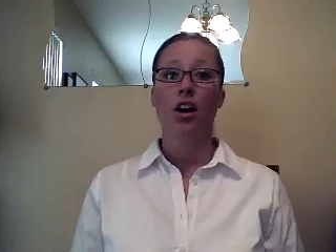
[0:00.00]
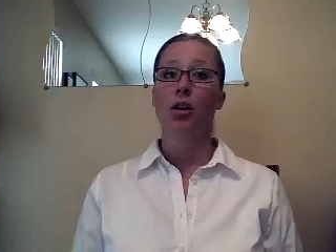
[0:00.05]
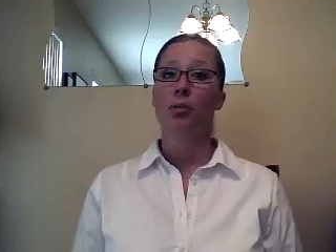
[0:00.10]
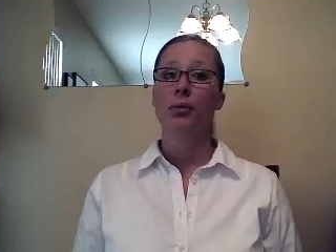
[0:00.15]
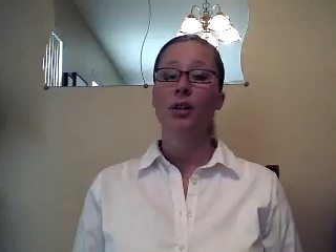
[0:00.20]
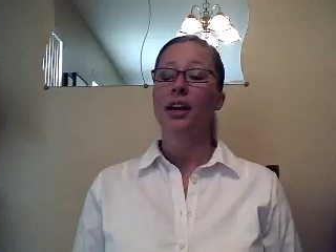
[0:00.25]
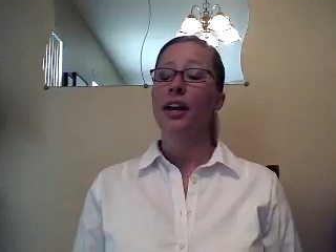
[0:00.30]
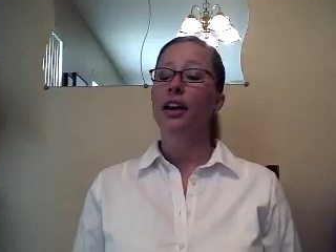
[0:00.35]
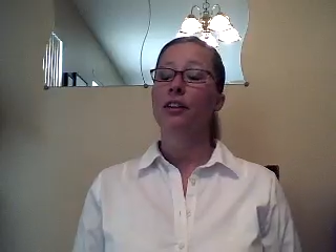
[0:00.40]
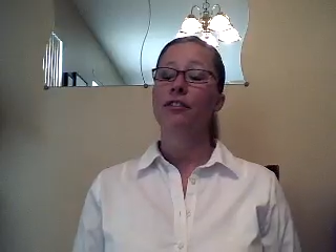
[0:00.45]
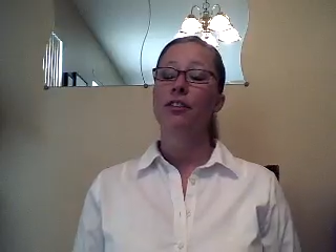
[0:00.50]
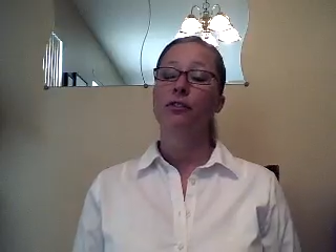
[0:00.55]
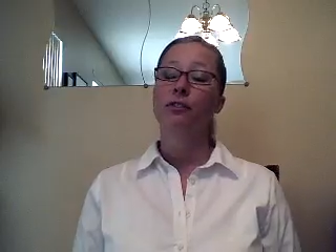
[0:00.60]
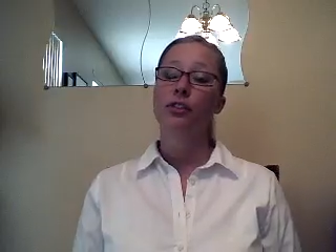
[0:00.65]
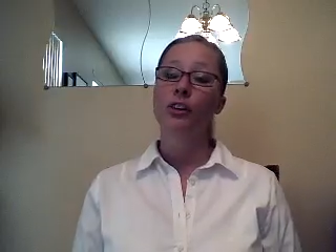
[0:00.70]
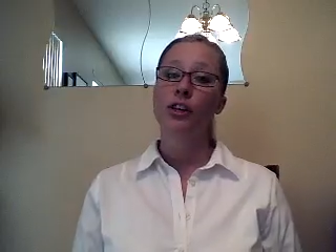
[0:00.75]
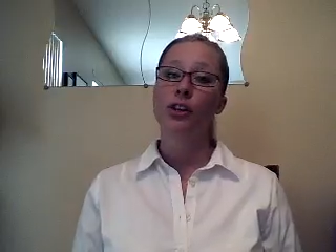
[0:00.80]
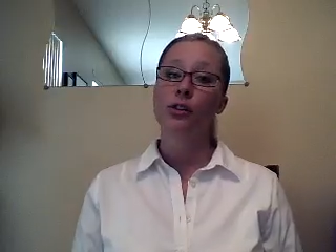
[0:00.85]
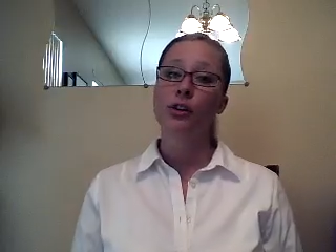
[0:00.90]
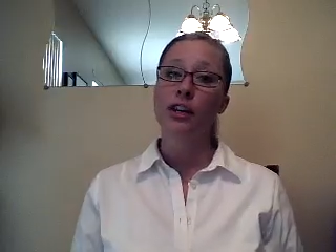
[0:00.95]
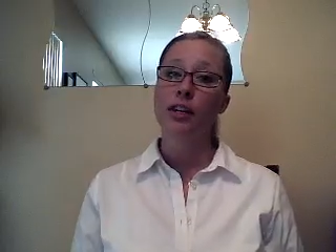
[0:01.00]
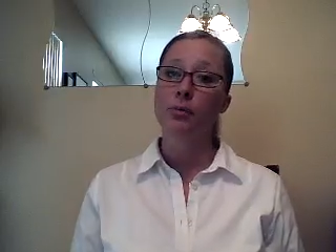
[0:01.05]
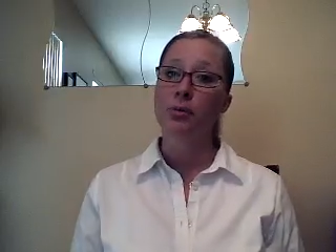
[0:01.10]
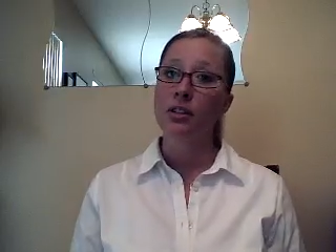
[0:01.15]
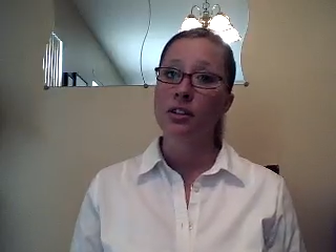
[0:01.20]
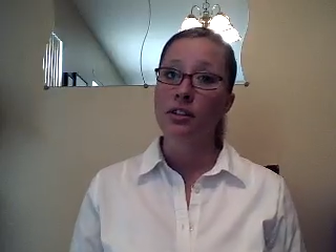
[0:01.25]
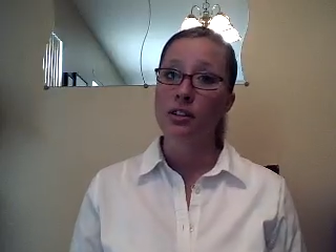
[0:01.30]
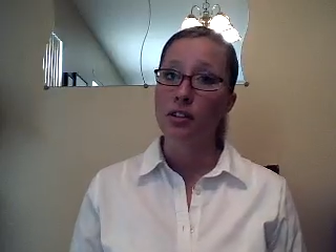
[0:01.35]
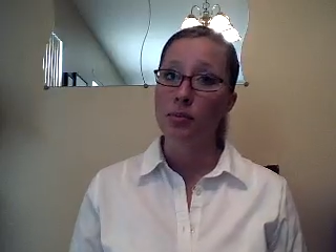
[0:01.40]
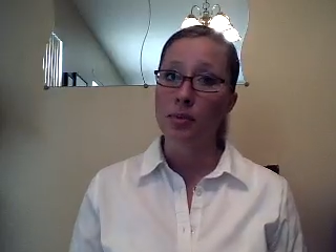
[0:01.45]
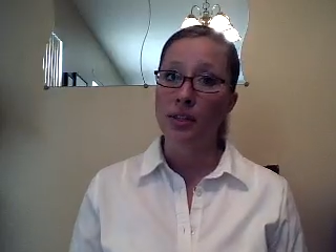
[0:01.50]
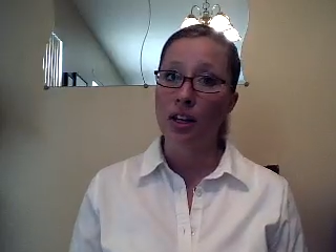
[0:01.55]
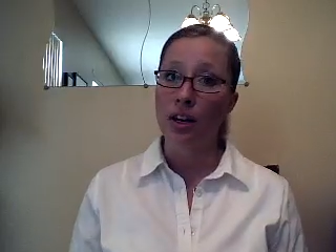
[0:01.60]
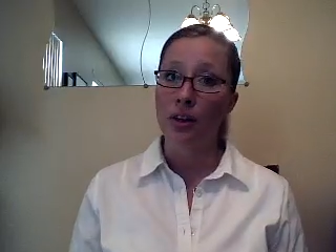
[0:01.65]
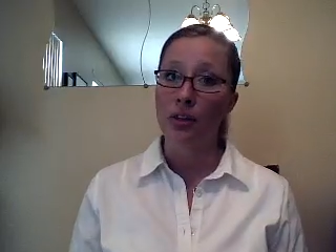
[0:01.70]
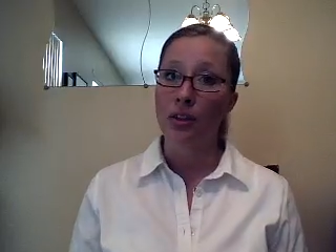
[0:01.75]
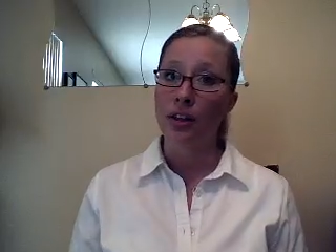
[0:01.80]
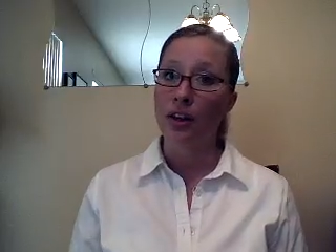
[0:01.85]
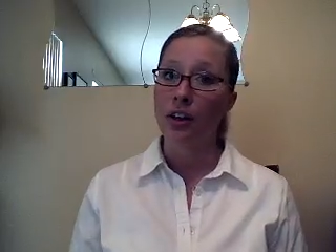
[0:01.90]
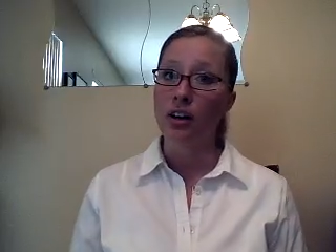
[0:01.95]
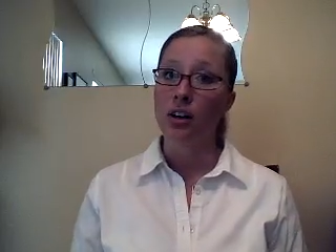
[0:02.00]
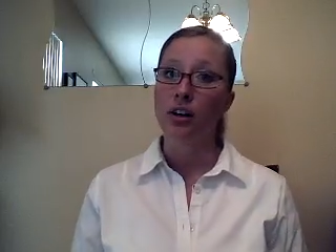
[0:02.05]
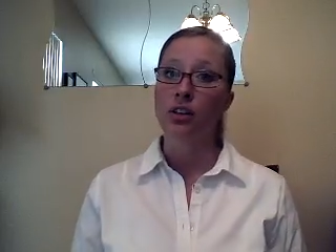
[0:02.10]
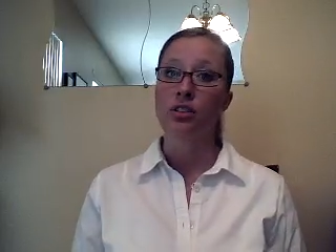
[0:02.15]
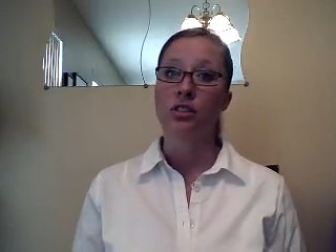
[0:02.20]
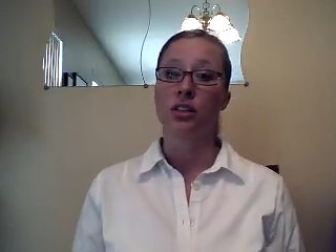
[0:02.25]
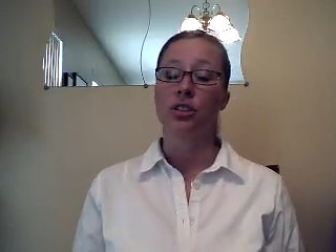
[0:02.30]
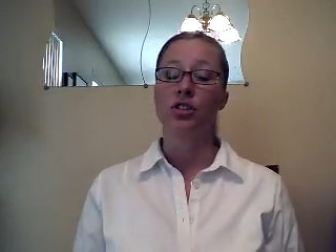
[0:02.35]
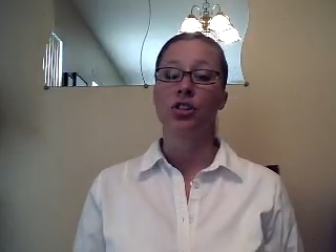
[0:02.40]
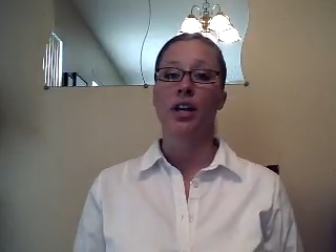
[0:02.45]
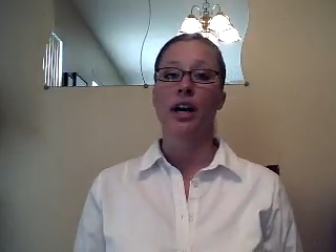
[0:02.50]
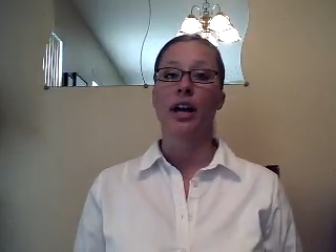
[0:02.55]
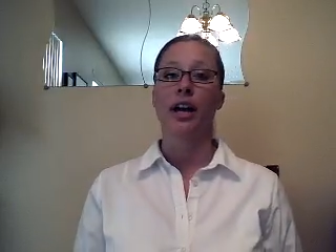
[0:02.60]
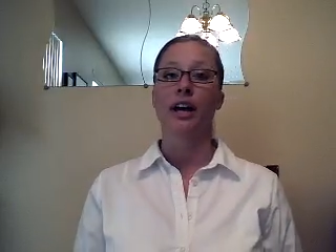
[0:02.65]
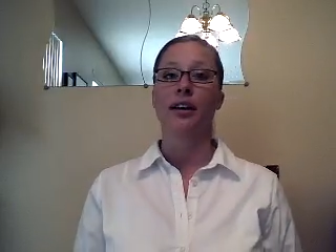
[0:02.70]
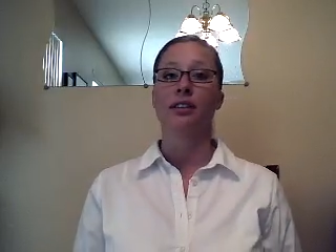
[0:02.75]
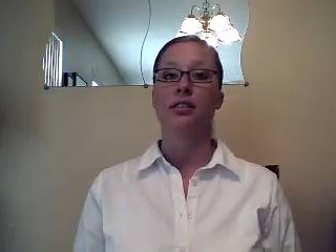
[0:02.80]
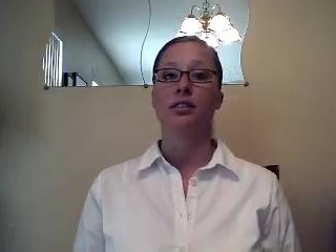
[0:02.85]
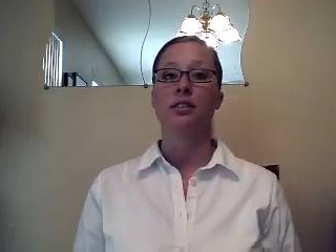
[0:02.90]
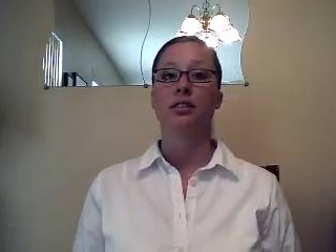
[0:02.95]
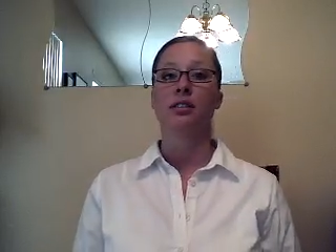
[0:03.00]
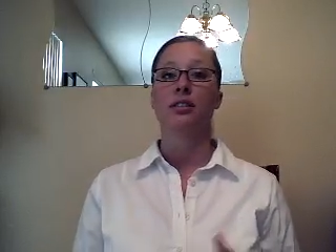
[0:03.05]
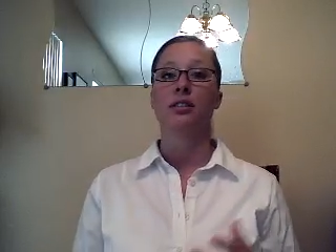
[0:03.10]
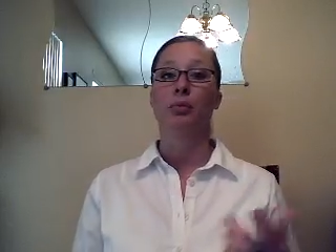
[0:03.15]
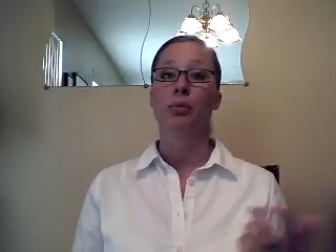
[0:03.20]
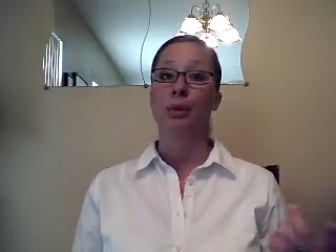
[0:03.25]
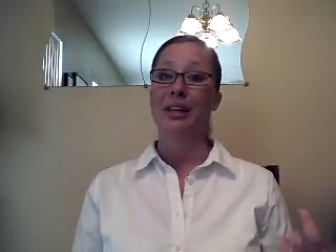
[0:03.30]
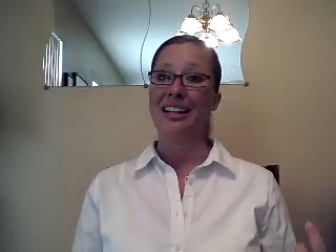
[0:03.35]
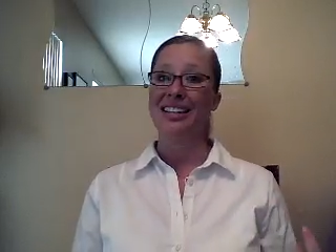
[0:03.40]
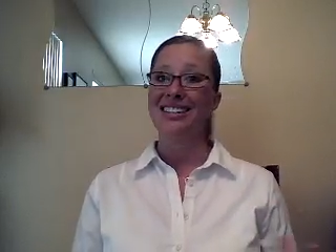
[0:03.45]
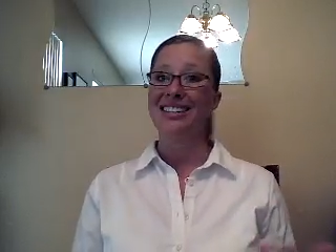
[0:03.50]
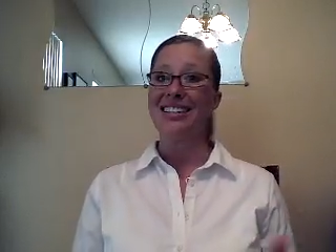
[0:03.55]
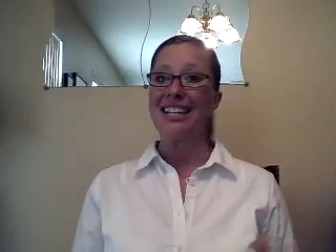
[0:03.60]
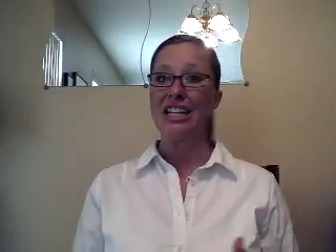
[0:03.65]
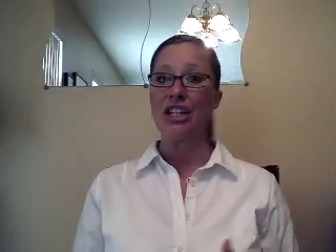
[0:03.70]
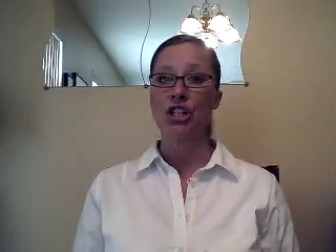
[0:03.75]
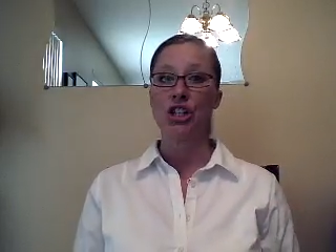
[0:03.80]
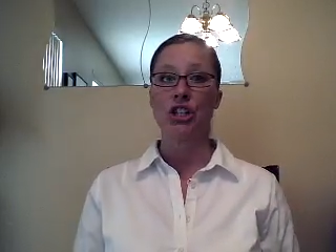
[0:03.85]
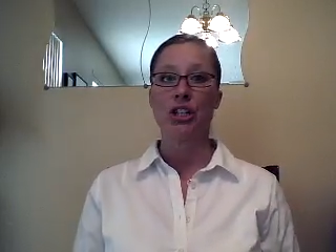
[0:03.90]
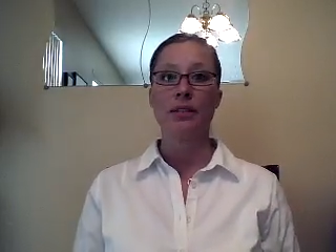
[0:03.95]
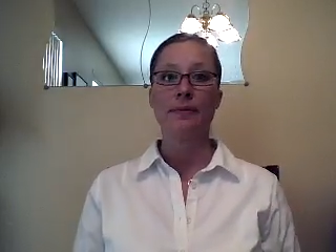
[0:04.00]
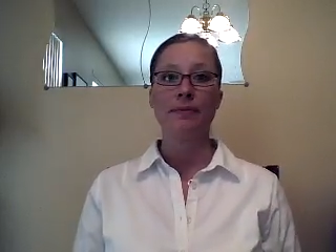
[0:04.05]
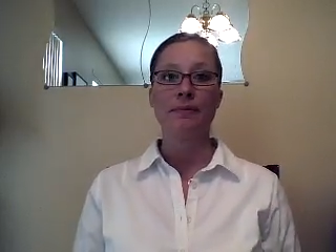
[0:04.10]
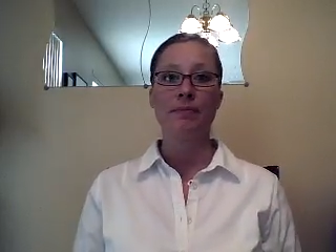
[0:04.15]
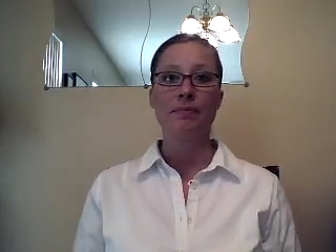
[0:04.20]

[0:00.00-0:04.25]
They have video game systems out there such as the PlayStation,